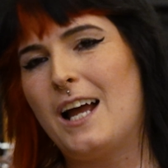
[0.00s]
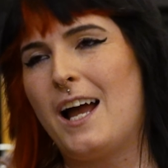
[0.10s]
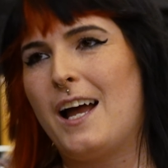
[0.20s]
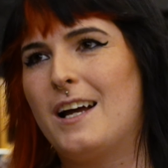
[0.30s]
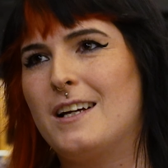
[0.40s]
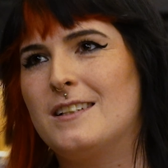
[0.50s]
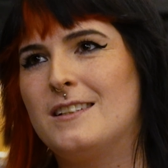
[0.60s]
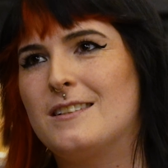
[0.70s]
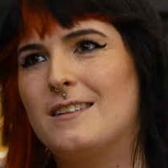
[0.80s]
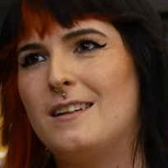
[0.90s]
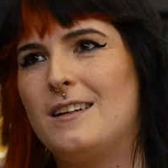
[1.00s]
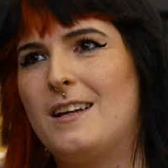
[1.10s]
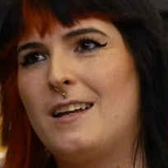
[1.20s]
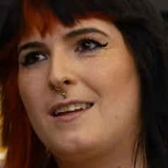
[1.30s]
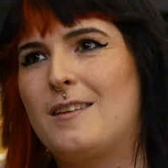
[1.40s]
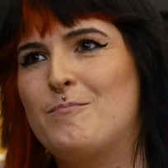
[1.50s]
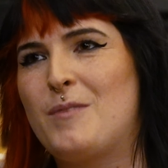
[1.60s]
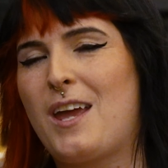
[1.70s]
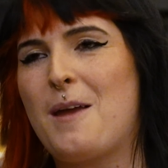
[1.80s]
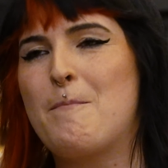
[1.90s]
And it
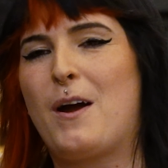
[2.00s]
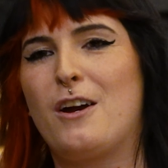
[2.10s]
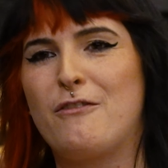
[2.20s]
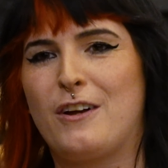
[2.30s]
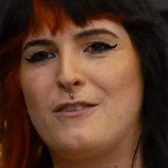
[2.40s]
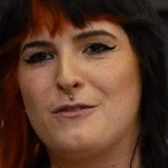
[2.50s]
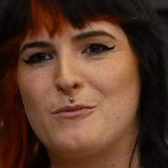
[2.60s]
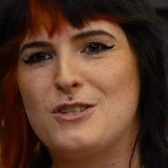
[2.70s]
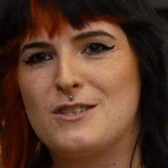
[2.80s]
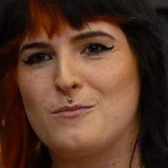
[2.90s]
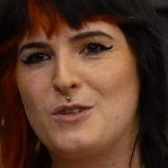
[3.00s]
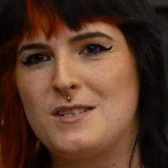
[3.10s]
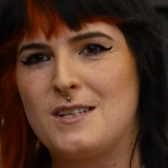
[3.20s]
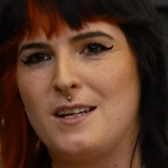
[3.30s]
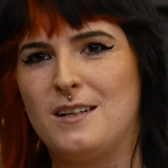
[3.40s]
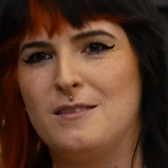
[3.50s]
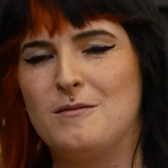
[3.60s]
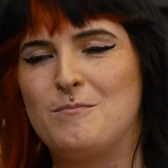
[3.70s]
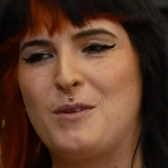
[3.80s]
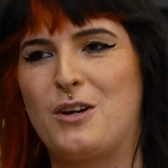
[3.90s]
became perfect for Witches and Whiskey
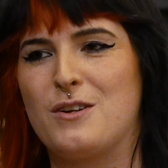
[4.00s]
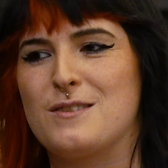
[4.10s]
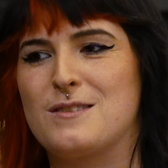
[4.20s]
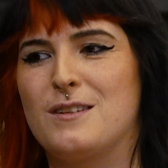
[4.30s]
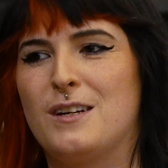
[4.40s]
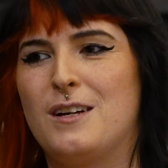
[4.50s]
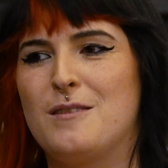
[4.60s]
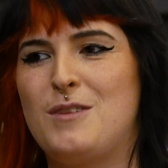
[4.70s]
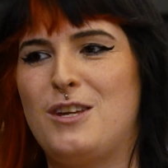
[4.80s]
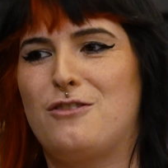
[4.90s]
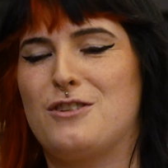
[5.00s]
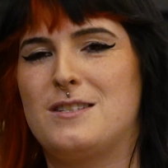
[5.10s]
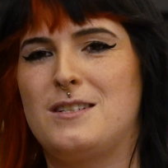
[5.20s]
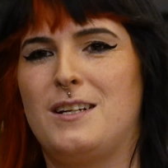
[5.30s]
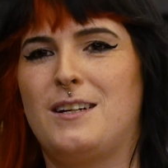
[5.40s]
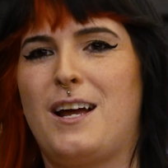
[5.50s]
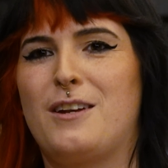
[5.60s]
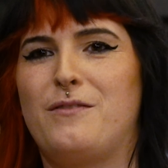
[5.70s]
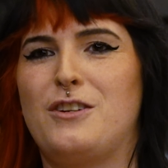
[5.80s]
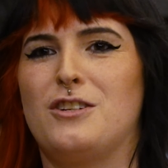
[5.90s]
because me and Christine
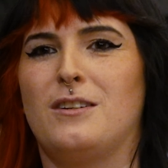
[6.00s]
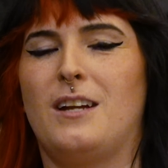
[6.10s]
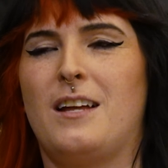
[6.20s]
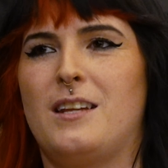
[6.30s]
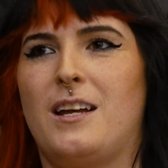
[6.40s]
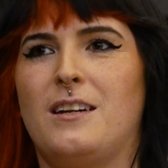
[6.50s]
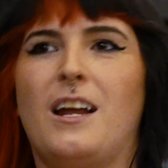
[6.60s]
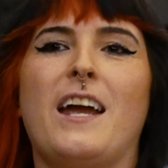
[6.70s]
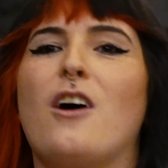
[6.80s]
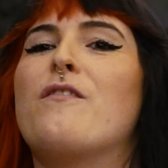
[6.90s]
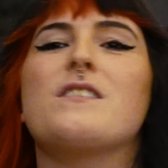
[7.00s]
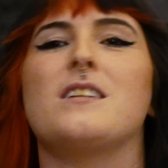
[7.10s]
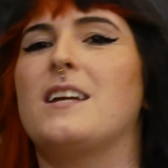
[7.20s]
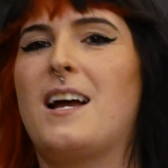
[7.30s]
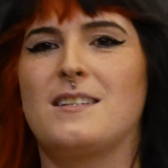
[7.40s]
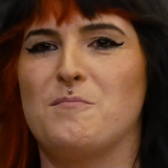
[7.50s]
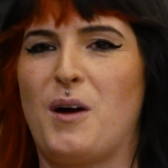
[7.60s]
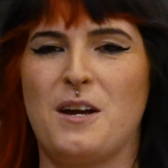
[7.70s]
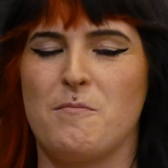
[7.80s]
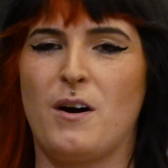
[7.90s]
had a vision, and then I obviously had to
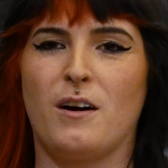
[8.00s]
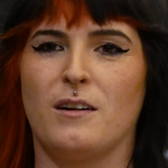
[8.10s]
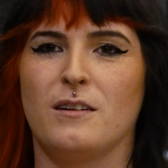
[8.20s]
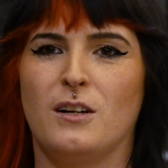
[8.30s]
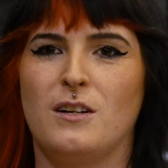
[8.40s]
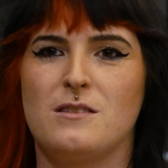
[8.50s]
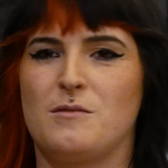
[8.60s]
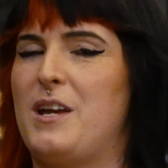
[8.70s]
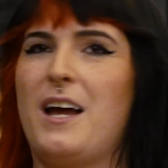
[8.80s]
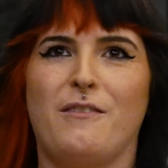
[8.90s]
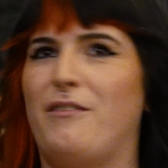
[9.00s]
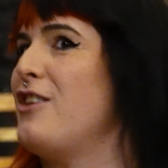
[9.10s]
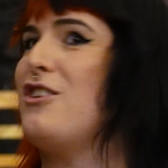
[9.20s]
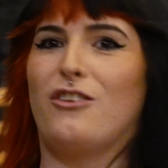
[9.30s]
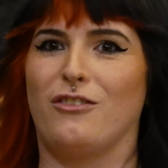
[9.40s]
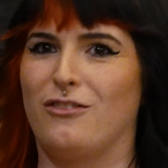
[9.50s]
buy a bar, so we had a venue.